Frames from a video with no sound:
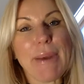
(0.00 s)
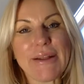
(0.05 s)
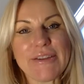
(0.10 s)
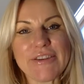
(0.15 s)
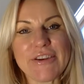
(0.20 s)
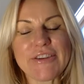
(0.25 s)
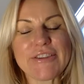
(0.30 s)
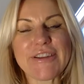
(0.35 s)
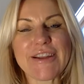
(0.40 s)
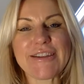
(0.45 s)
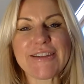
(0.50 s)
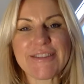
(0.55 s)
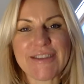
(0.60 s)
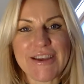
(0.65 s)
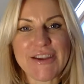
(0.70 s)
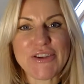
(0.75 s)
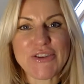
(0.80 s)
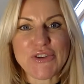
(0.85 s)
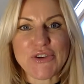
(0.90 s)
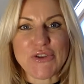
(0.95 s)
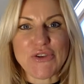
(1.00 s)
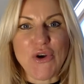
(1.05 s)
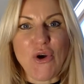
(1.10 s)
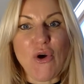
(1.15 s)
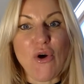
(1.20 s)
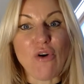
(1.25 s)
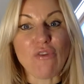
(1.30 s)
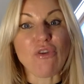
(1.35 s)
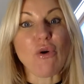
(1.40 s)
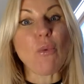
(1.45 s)
better sensation
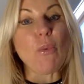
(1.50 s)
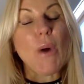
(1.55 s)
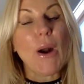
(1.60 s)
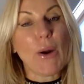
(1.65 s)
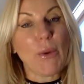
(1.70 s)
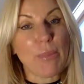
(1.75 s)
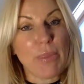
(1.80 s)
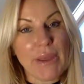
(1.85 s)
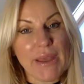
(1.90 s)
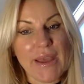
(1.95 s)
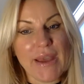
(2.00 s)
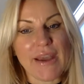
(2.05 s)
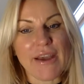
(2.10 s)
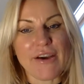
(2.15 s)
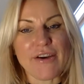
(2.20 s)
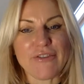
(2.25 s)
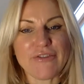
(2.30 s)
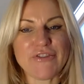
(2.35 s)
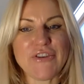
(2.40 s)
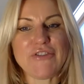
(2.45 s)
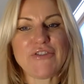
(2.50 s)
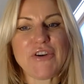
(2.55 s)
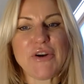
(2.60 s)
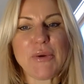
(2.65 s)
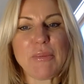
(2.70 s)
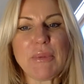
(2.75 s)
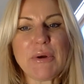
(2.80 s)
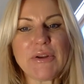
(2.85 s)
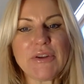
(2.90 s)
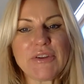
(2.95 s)
of well-being and
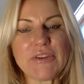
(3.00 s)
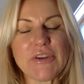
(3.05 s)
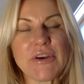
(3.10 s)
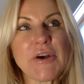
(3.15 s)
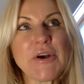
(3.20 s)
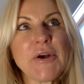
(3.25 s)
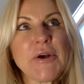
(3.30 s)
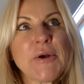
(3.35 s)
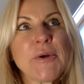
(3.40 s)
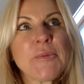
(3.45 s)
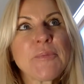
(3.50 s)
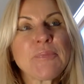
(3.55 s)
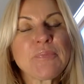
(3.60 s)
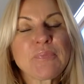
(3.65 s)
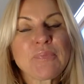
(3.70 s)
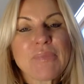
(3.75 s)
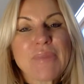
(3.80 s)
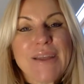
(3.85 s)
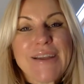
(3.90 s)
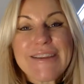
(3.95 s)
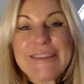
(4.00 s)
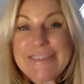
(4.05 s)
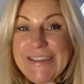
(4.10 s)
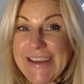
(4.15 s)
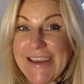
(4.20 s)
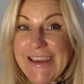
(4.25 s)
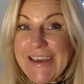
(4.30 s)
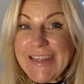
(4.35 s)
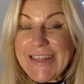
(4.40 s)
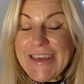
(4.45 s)
fulfillment.
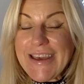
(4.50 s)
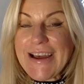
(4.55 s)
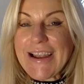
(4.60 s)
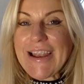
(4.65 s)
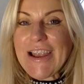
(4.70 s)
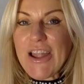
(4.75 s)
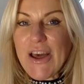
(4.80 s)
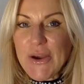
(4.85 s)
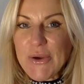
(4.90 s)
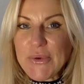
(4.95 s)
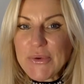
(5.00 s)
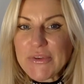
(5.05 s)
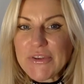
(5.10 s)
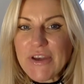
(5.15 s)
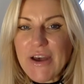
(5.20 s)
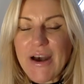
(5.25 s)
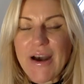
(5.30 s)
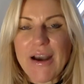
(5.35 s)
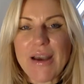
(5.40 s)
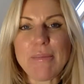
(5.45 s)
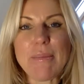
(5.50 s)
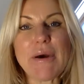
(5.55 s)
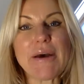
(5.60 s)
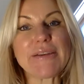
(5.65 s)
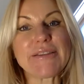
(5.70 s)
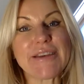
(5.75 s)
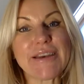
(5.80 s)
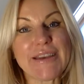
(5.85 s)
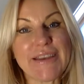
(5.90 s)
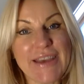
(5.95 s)
See the alone time
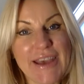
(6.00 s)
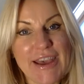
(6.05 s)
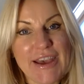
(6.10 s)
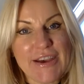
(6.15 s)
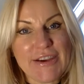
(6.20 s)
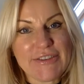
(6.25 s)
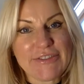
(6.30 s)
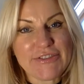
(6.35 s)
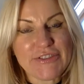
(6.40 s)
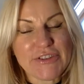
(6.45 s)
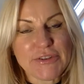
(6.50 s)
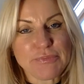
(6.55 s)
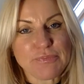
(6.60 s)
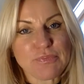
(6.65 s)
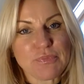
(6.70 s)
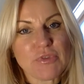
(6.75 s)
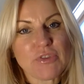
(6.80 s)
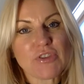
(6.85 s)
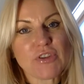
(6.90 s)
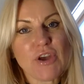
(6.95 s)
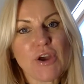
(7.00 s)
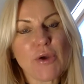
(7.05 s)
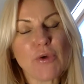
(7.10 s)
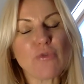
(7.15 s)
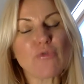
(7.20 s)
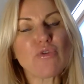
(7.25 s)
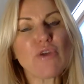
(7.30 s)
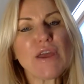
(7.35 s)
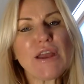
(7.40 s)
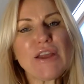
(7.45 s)
as a gift. So
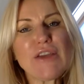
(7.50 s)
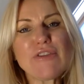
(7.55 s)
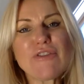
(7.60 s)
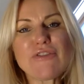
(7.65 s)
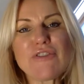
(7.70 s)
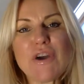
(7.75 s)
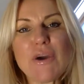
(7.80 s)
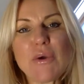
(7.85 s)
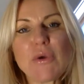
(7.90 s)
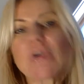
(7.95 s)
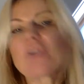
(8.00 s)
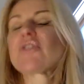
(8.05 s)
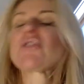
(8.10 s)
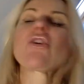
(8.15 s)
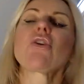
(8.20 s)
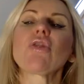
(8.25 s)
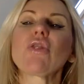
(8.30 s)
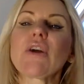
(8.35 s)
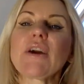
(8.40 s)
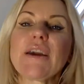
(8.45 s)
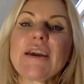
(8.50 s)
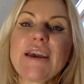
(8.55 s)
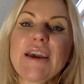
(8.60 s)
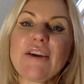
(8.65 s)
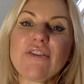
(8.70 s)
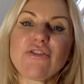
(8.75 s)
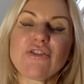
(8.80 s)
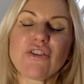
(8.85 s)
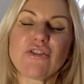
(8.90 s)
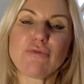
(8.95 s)
really focus on the
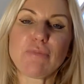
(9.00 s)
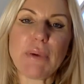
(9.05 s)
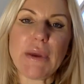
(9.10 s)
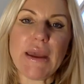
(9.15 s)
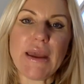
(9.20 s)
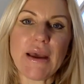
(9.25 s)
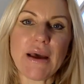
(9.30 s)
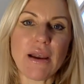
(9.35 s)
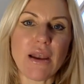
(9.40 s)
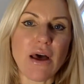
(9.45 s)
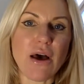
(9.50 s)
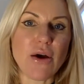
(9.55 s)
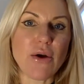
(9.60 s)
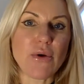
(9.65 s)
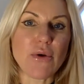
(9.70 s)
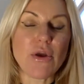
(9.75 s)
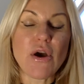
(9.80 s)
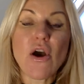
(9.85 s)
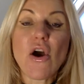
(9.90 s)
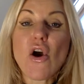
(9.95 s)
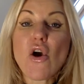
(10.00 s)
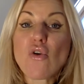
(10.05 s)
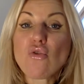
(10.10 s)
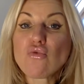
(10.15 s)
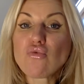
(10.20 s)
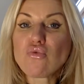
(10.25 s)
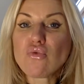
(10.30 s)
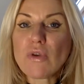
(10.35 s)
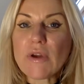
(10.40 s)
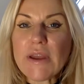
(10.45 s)
gift of being alone.
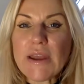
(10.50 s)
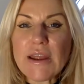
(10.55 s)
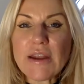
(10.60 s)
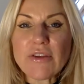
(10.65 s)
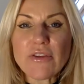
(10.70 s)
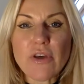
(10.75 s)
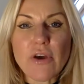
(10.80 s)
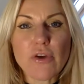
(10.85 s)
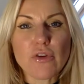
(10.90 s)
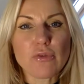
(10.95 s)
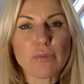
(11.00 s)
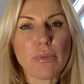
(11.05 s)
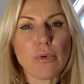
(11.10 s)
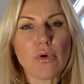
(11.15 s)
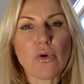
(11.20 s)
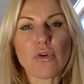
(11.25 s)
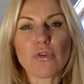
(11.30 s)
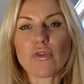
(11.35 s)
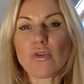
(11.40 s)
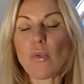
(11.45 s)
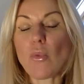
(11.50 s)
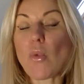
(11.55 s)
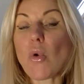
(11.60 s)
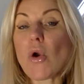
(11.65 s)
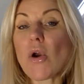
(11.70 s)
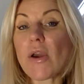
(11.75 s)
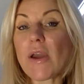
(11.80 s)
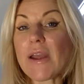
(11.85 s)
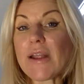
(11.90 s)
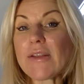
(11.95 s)
Read those books.
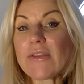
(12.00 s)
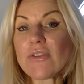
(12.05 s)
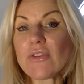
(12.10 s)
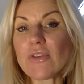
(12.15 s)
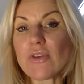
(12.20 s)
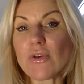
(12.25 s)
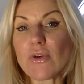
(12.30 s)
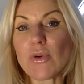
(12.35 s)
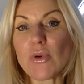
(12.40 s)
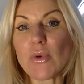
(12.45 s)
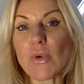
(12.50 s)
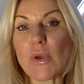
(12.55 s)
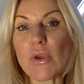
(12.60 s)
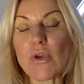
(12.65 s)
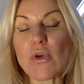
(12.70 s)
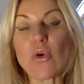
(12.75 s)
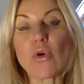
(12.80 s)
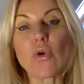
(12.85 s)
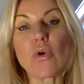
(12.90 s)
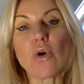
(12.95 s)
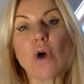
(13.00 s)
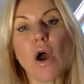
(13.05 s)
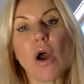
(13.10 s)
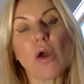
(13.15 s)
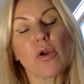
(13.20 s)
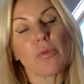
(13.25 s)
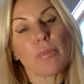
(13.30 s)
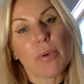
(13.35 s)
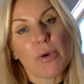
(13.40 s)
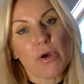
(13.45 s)
Work into your
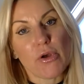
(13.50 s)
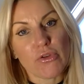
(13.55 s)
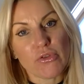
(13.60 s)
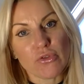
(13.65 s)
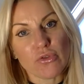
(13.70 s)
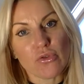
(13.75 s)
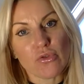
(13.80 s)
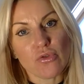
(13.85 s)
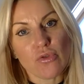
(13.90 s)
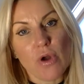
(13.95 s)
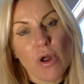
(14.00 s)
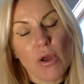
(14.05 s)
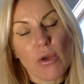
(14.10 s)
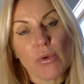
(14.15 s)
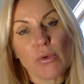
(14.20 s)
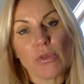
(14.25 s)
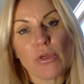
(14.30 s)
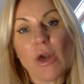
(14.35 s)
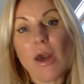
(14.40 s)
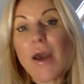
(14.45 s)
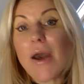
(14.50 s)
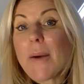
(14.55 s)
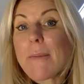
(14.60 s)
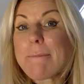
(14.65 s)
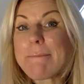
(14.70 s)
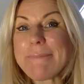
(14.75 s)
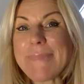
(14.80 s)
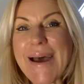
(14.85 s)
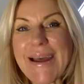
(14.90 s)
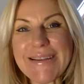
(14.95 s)
own personal growth.
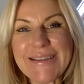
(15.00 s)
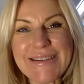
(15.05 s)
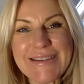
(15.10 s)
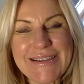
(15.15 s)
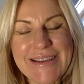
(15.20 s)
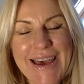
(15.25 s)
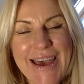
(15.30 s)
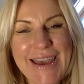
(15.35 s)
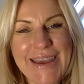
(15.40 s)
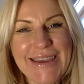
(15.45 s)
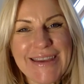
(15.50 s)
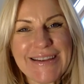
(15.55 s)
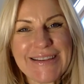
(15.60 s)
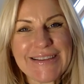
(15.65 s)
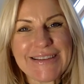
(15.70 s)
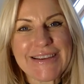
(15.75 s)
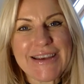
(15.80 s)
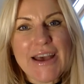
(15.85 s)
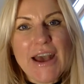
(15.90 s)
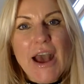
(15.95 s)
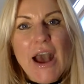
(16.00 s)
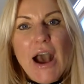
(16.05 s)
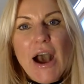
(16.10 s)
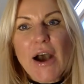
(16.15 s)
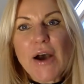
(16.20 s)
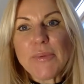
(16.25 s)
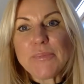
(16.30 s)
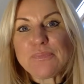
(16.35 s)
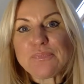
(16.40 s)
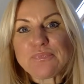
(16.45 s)
Meditate.
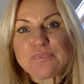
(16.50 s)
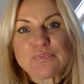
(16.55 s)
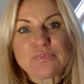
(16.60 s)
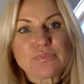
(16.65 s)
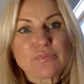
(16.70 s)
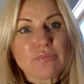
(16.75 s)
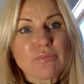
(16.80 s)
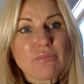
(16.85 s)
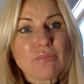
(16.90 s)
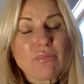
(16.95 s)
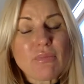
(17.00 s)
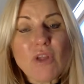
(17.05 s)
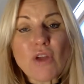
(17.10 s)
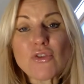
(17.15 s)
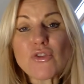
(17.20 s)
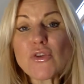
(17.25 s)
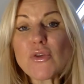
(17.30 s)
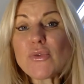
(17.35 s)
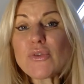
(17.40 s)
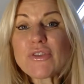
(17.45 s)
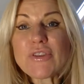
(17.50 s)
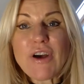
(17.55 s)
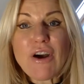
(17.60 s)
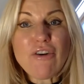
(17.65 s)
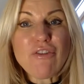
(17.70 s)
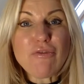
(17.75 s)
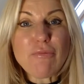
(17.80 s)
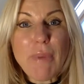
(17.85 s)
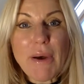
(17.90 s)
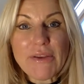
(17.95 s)
Do
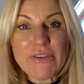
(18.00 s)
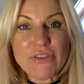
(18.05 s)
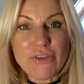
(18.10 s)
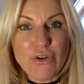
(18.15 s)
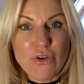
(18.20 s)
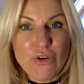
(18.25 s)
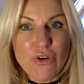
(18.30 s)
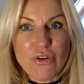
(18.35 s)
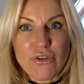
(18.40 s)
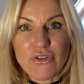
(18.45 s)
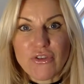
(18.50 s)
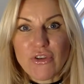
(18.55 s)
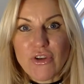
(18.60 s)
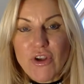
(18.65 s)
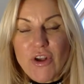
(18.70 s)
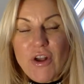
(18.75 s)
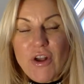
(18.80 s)
self-massage.